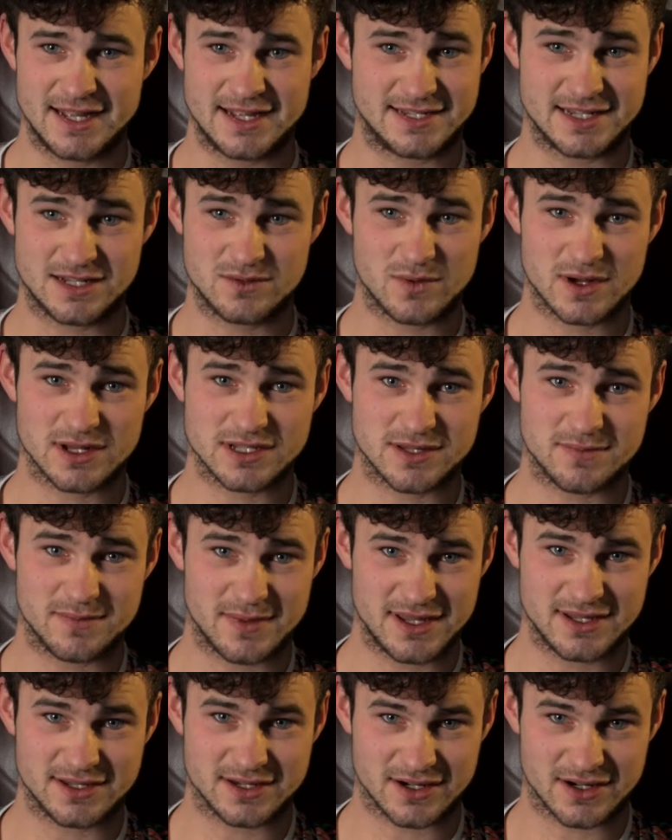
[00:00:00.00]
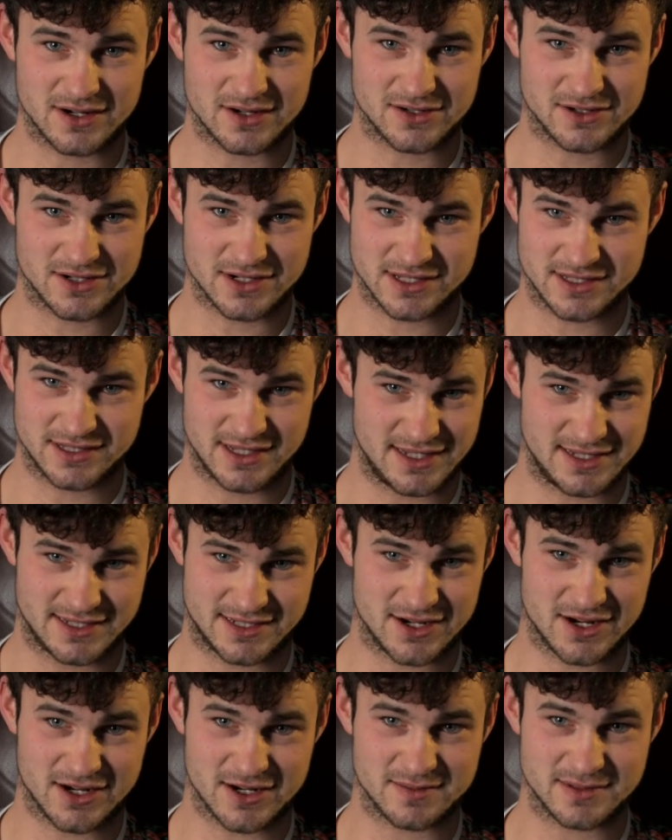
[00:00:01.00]
He didn't want to meet her under these
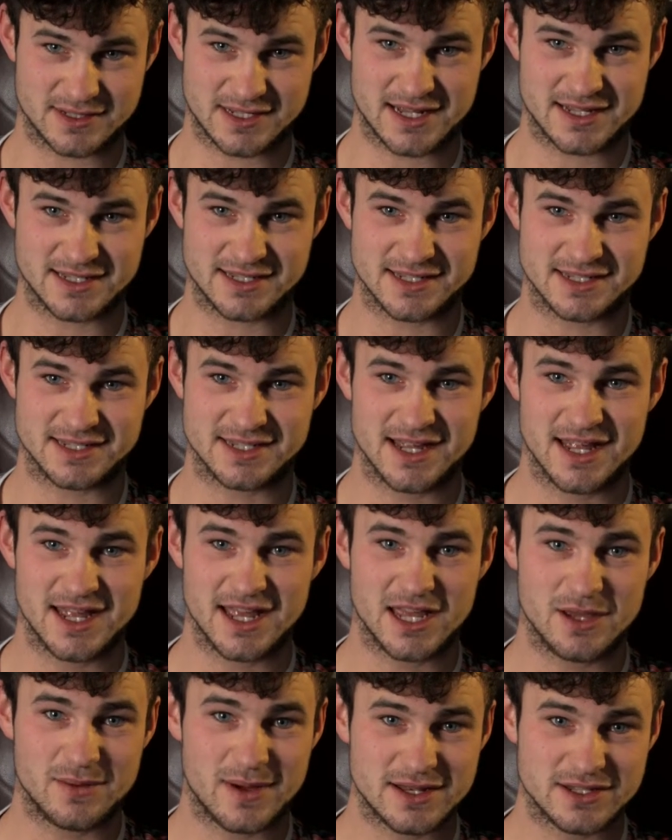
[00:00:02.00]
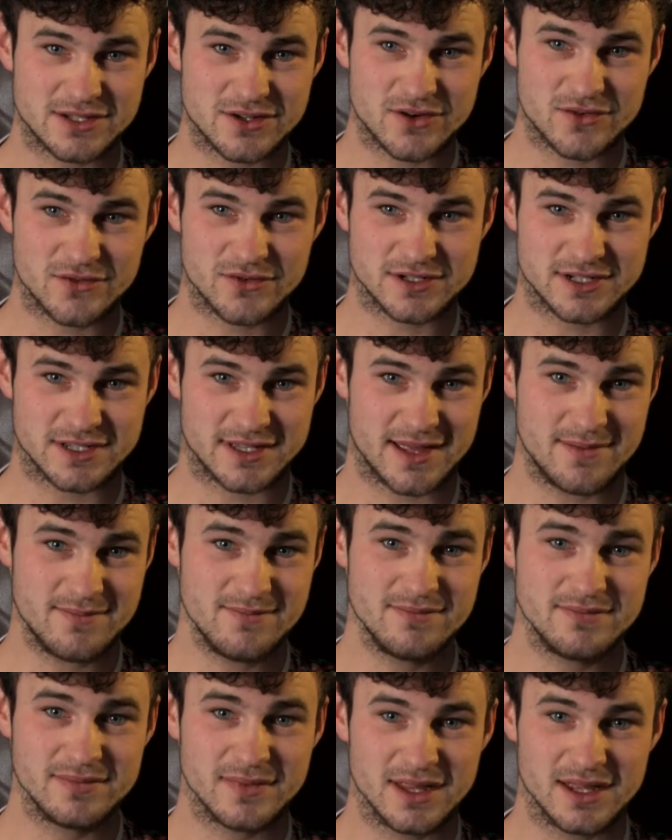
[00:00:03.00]
circumstances. He went over to
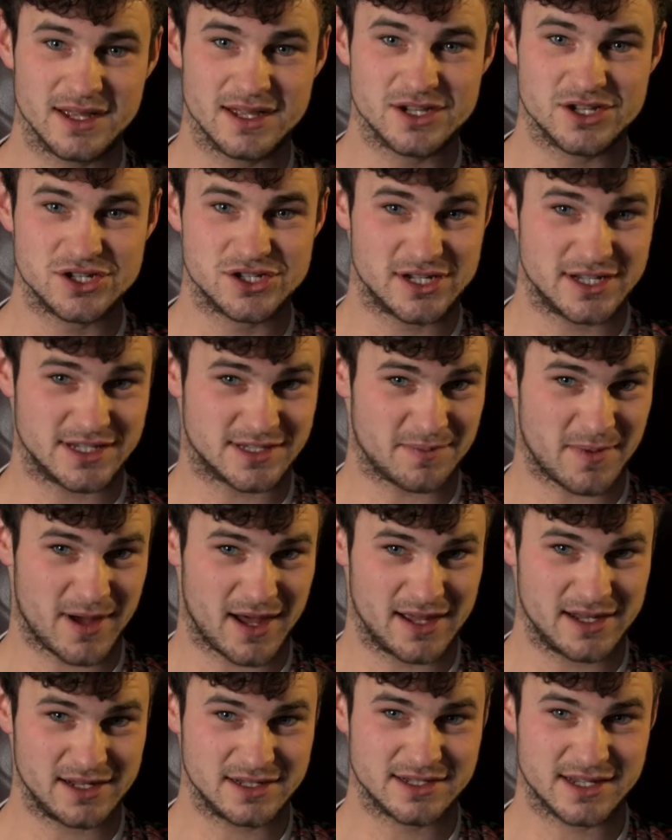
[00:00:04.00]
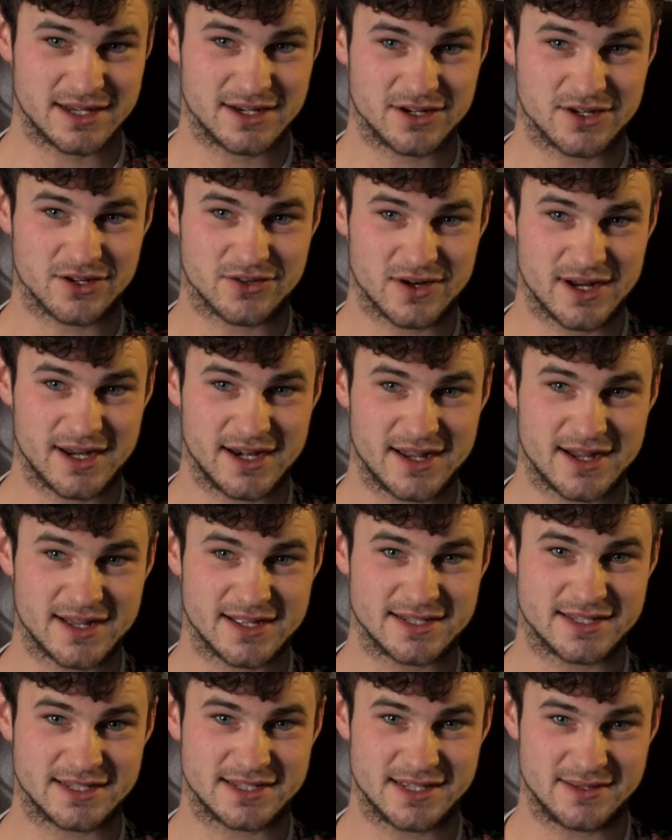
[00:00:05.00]
them. She smiled, and her green
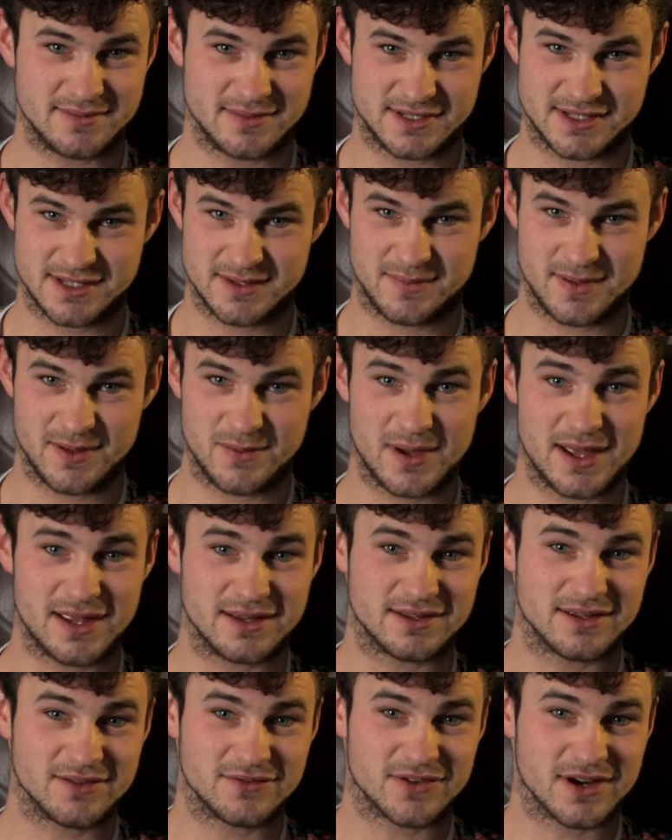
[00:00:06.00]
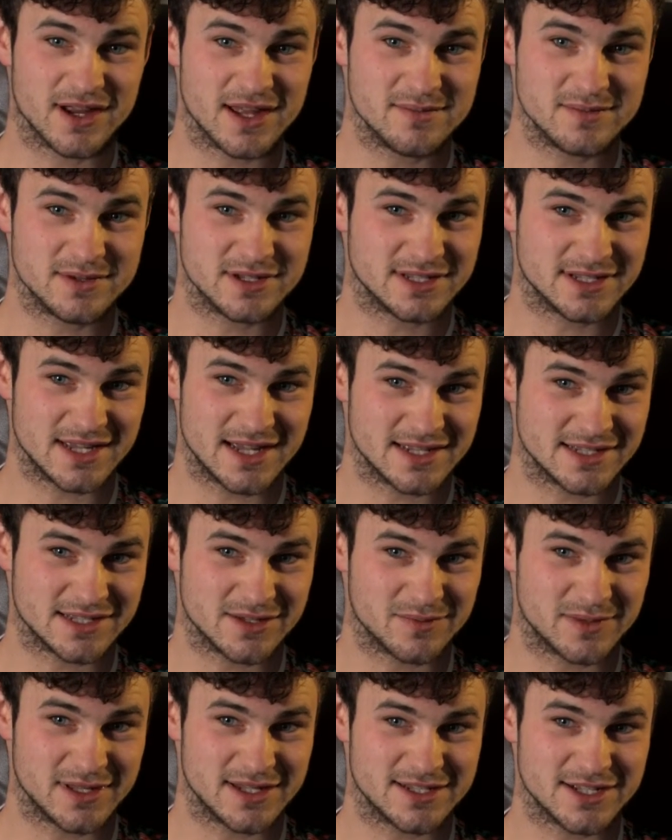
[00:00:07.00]
eyes seemed to be waiting for him to say
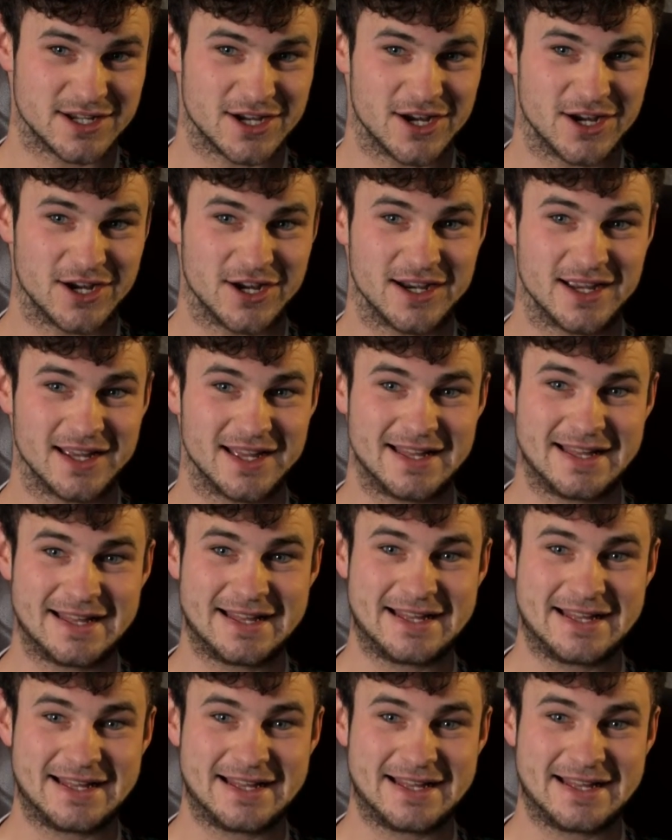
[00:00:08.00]
something to her.